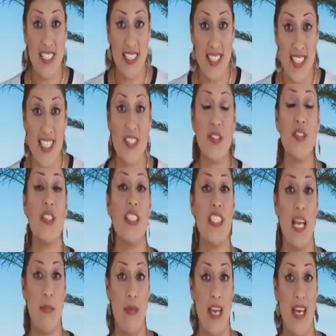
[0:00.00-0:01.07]
This is the
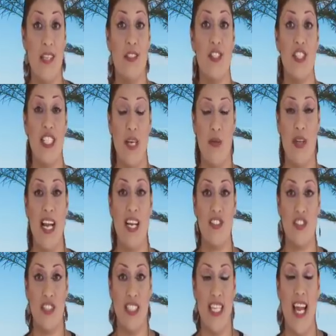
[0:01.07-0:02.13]
type of energy that we
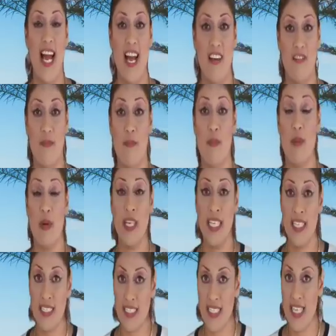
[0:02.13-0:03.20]
actually have,
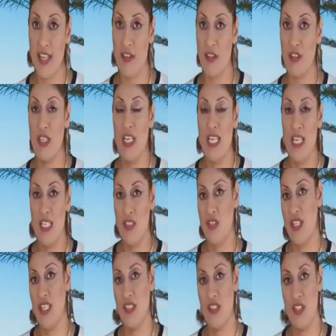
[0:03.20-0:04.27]
bringing together a
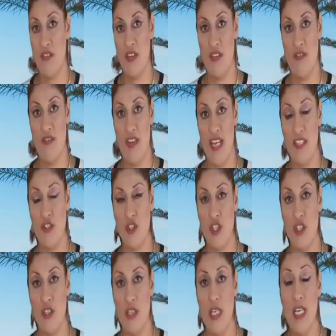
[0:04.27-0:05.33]
sense of
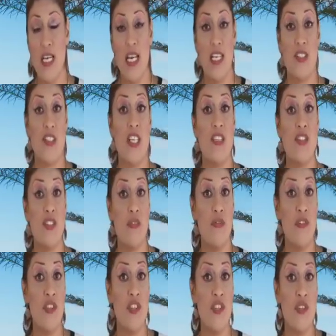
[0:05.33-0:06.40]
adventure, a sense of
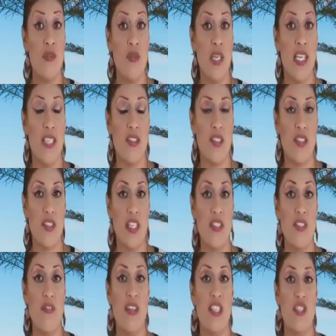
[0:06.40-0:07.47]
newness, a
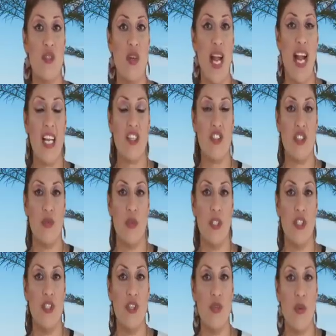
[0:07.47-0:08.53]
sense of interaction
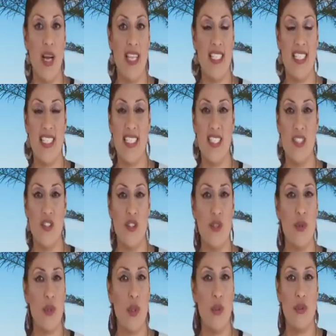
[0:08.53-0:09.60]
with new ideas,
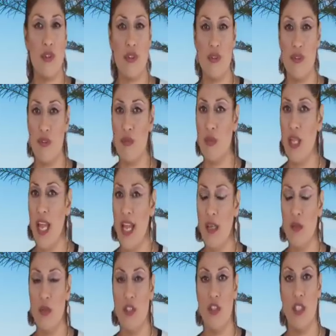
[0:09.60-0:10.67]
new cultures, new
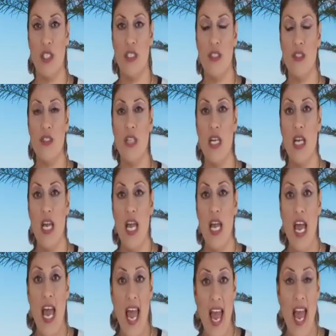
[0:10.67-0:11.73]
languages,
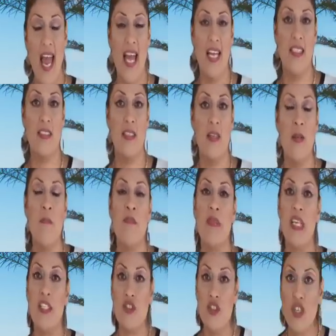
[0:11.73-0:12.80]
and
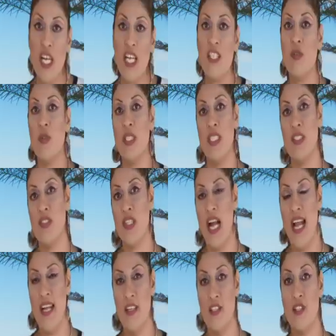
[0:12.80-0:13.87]
a genuine
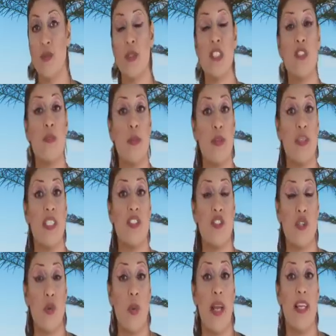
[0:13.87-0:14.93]
desire to experience
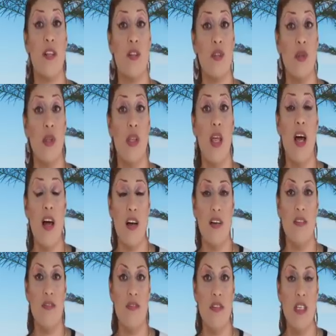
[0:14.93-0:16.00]
greater
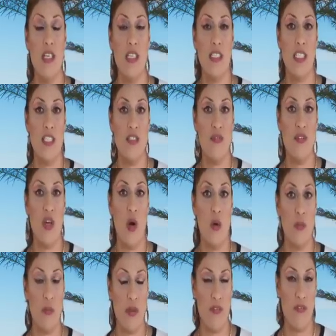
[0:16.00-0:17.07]
love than you've
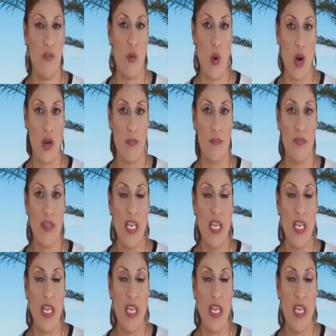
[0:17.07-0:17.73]
known before.